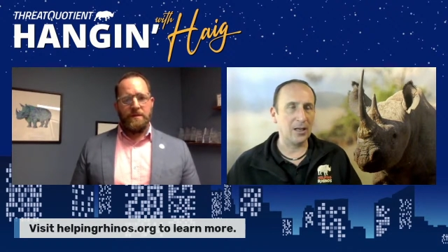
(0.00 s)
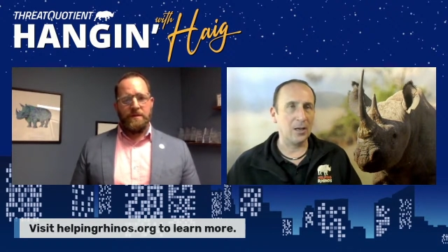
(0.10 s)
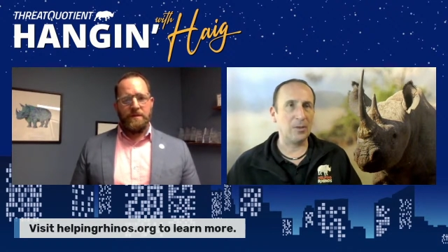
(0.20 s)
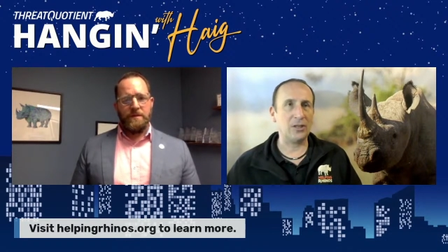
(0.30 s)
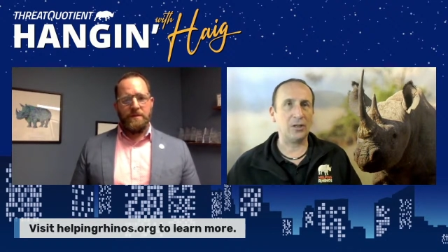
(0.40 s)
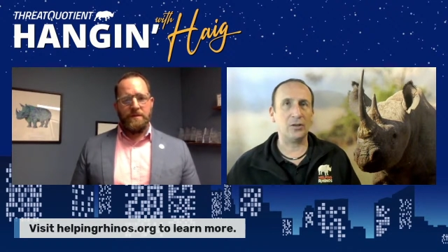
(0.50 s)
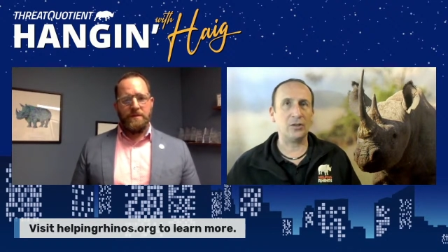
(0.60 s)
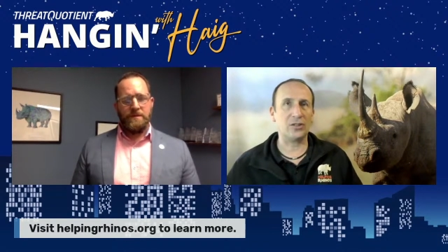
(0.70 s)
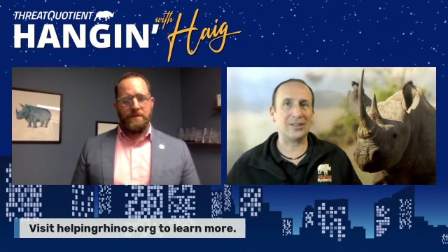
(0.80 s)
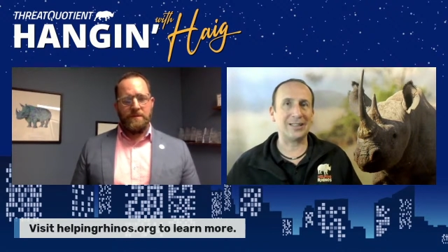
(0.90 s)
Speaker 1: but you know,
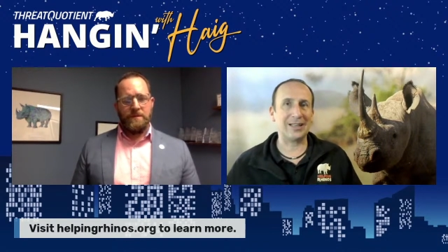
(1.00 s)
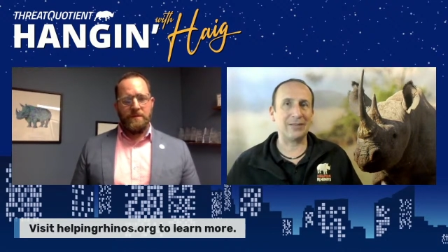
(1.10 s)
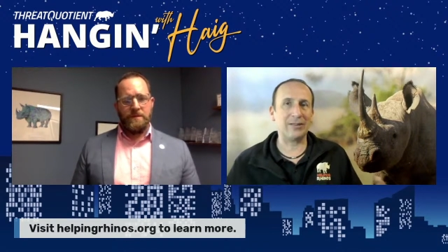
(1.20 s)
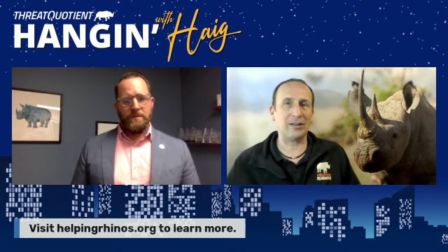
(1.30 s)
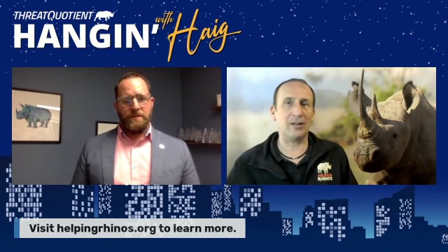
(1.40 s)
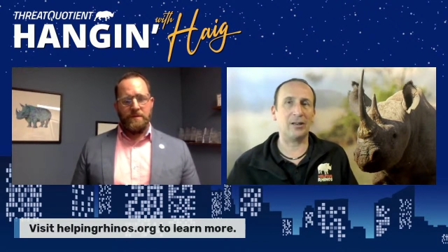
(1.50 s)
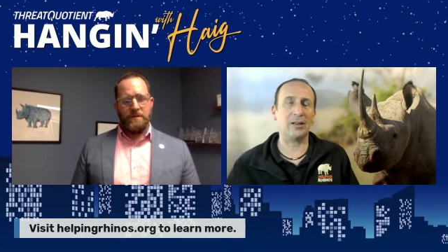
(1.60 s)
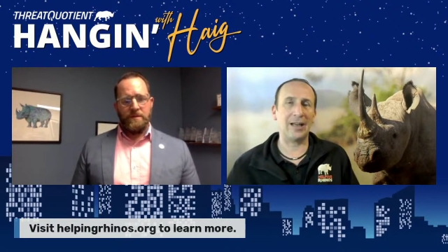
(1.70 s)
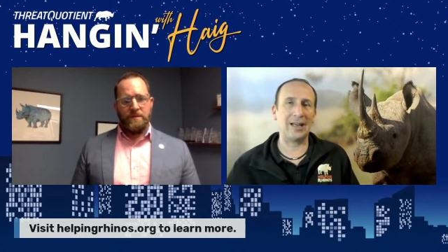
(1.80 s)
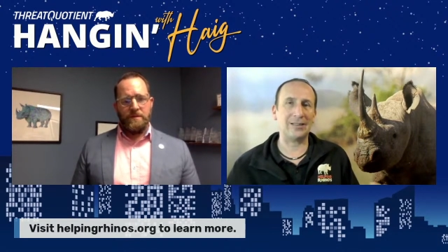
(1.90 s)
so South Africa
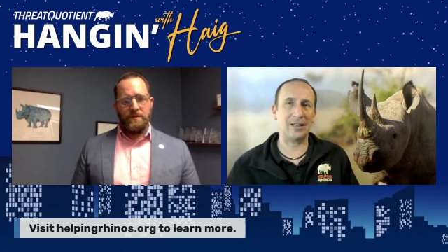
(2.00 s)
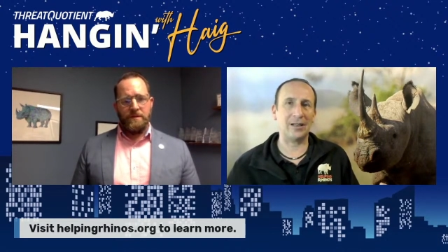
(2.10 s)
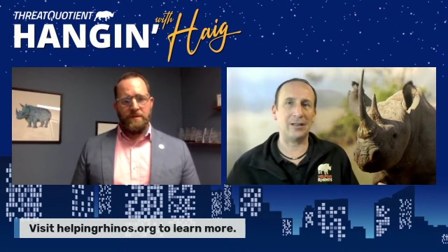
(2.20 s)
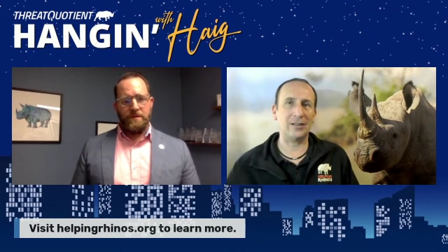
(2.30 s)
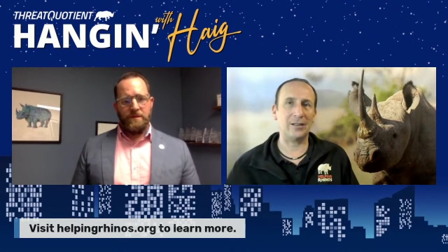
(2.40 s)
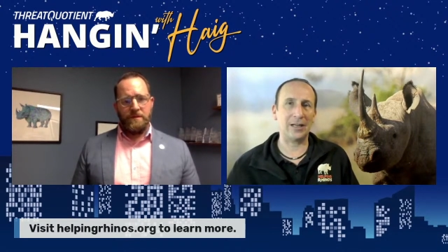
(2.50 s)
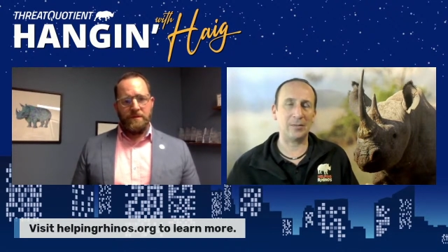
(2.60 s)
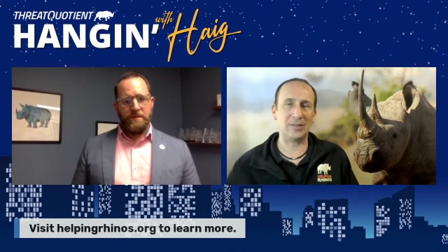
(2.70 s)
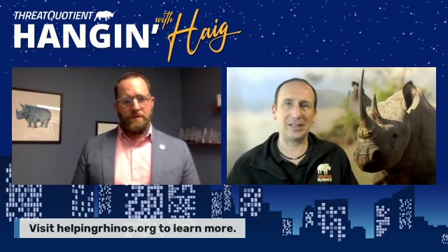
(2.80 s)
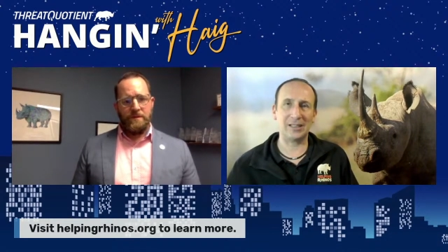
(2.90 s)
has a, you know, had a
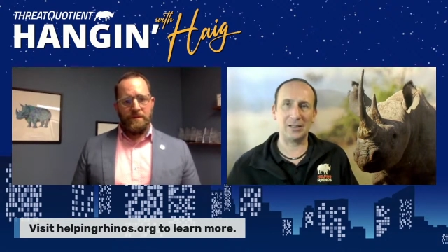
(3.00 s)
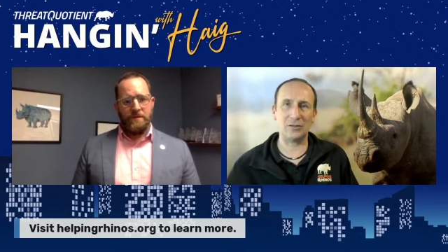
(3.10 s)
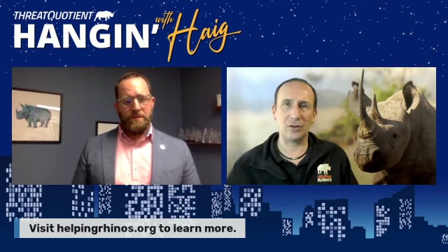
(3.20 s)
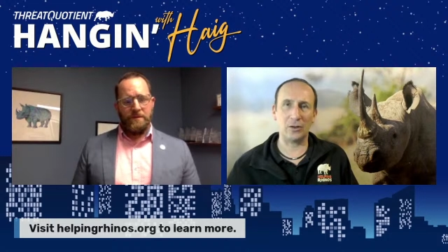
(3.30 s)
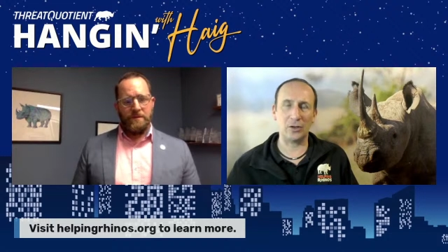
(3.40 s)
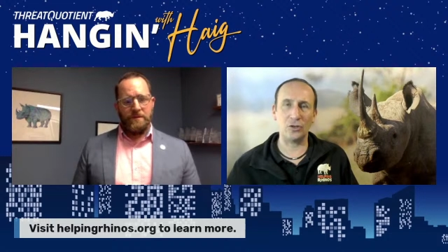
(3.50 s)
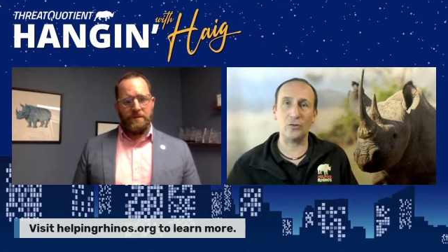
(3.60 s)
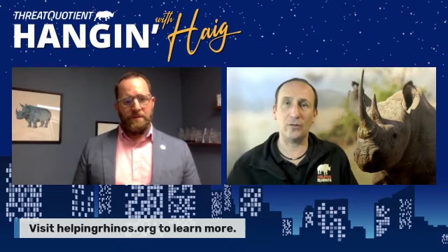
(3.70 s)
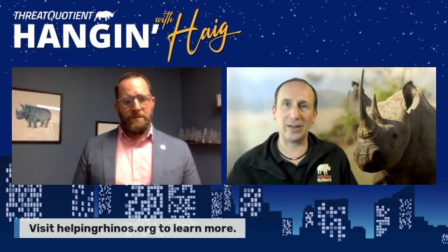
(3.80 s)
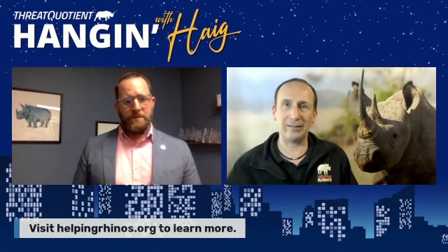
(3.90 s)
particularly, you know, new
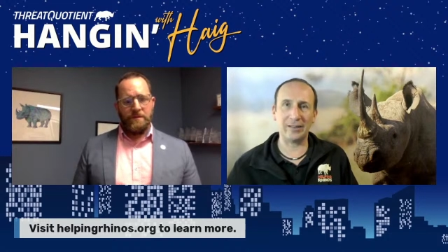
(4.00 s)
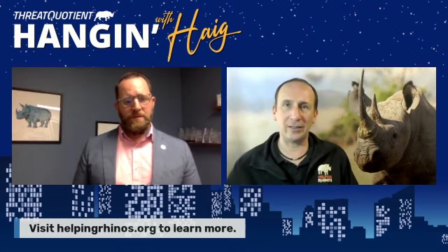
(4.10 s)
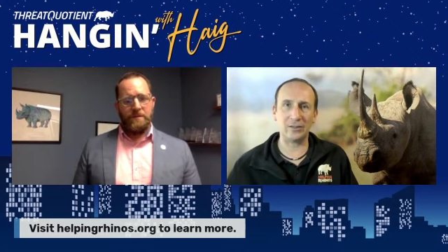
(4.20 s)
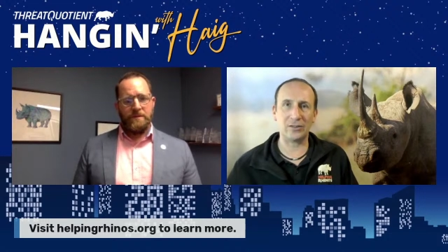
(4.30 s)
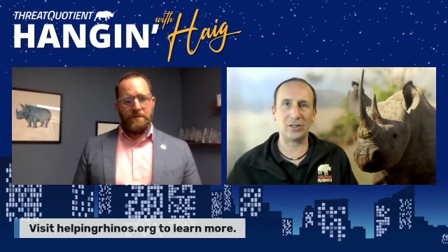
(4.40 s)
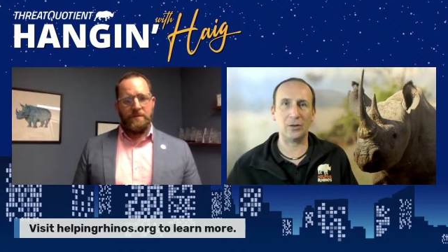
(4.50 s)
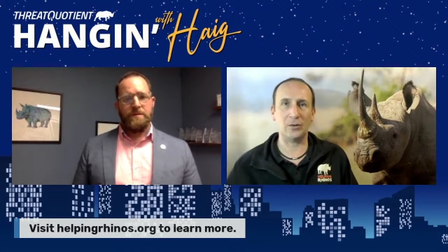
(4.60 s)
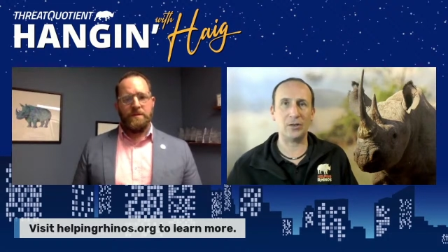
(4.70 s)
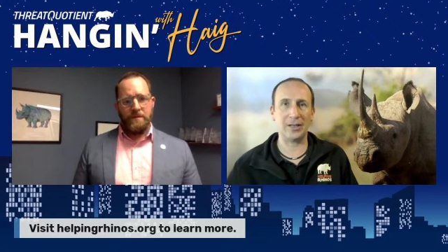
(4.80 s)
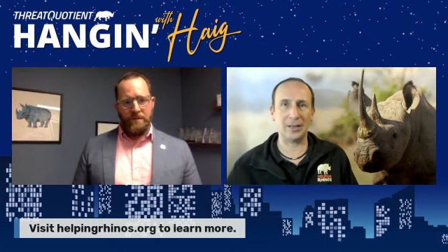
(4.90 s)
variant. So,
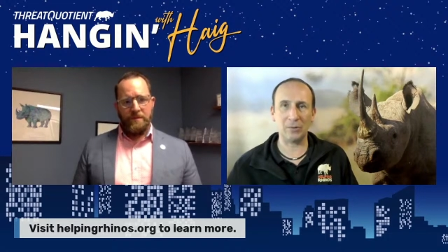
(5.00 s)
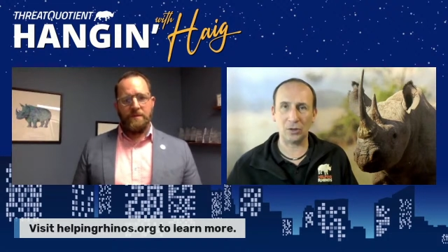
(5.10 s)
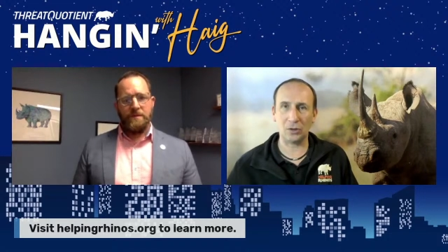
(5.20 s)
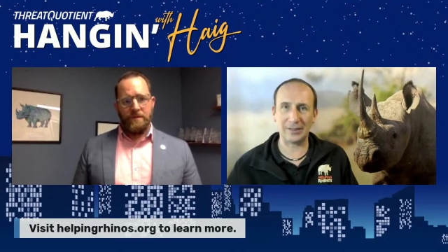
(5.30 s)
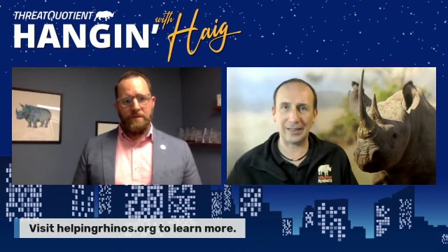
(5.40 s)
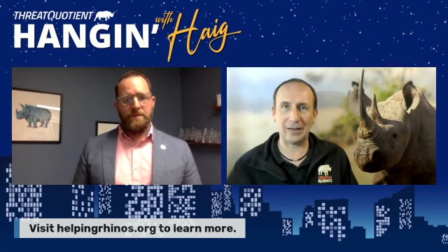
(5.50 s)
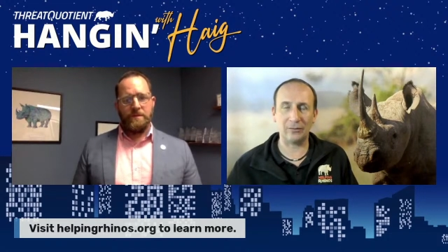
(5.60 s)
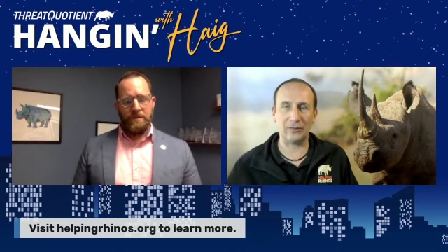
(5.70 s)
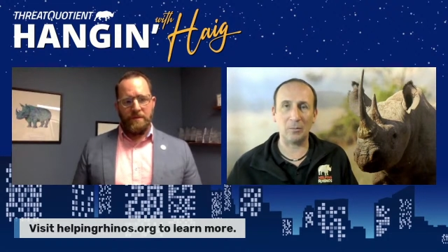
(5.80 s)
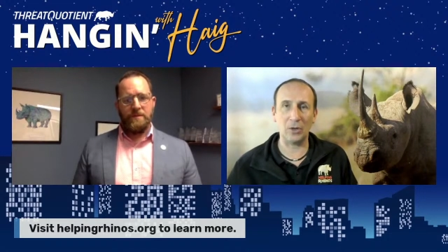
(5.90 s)
you know, they were locked
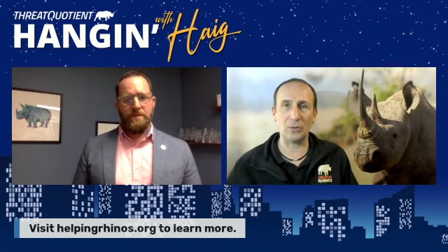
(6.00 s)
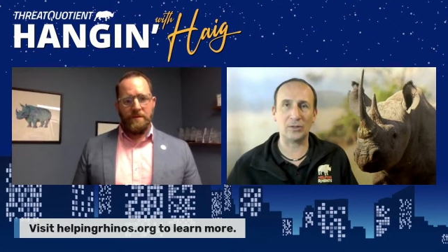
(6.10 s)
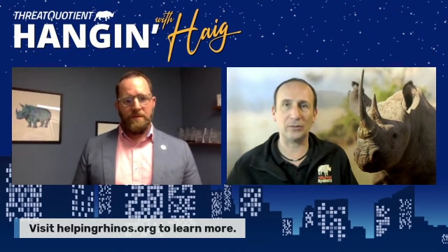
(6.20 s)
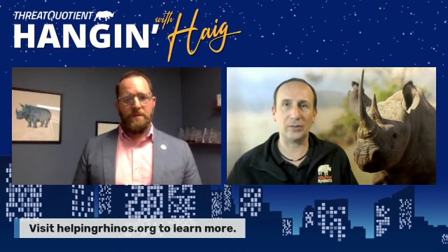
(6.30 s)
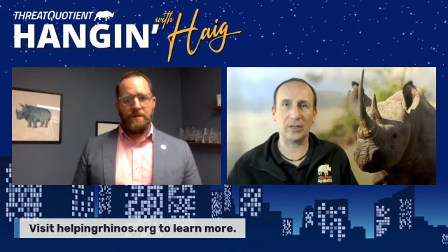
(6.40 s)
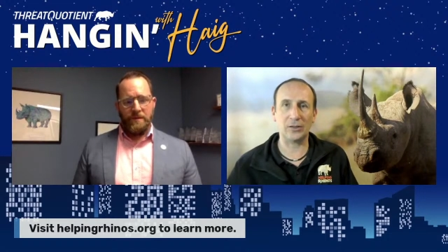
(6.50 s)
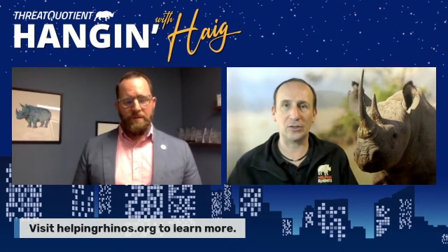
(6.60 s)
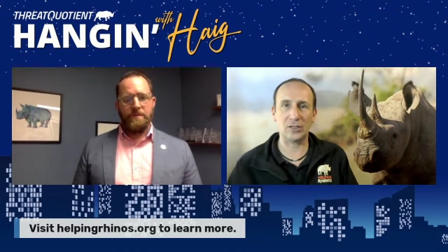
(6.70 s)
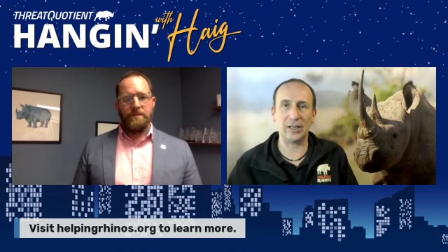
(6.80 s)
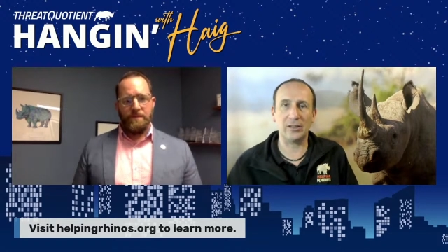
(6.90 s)
down for most of last year.